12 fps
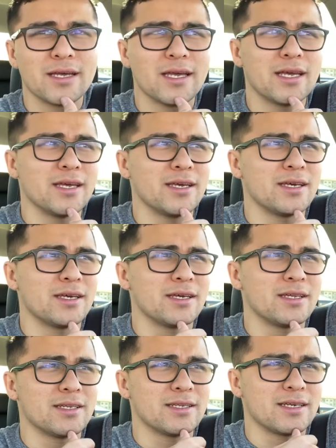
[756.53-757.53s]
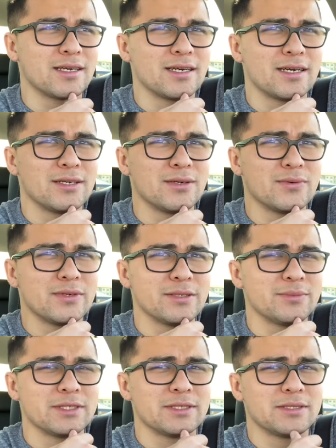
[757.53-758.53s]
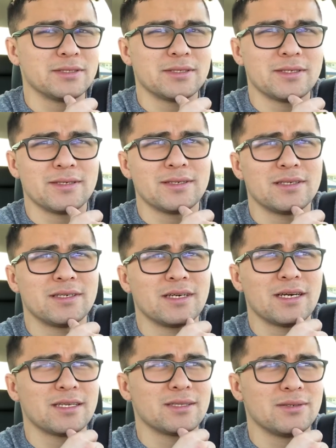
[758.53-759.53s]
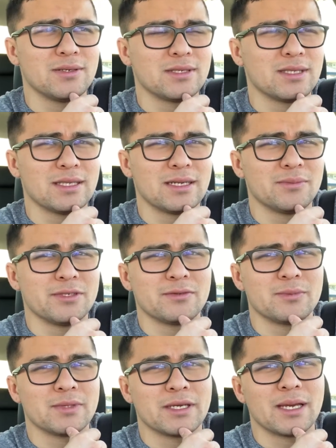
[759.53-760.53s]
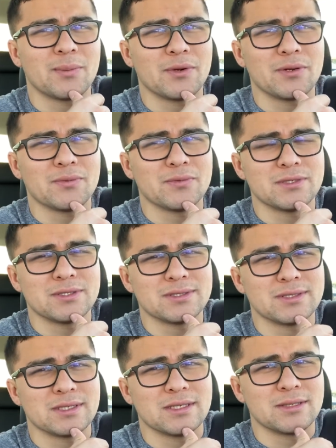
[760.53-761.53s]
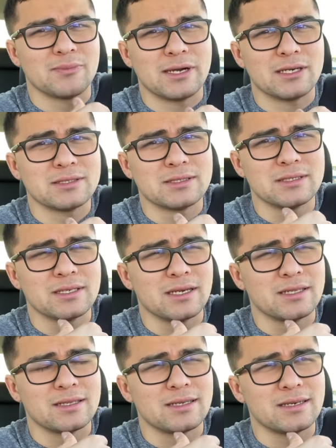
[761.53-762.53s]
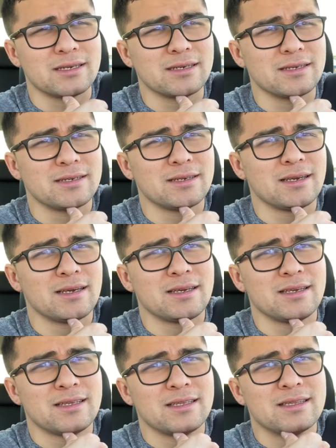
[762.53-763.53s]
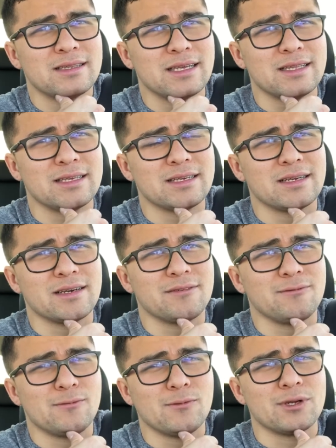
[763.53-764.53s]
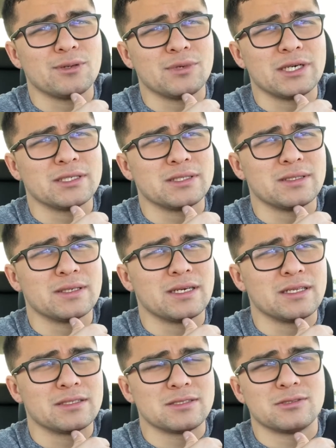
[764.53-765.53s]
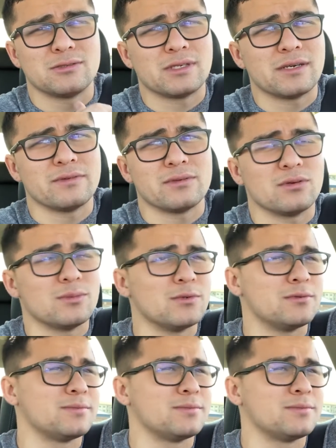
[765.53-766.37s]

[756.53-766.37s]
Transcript: and I don't really miss it. The only thing that I missed from the Camry was the miles to the gallon that I got. That thing got 40 miles to the gallon just driving normal.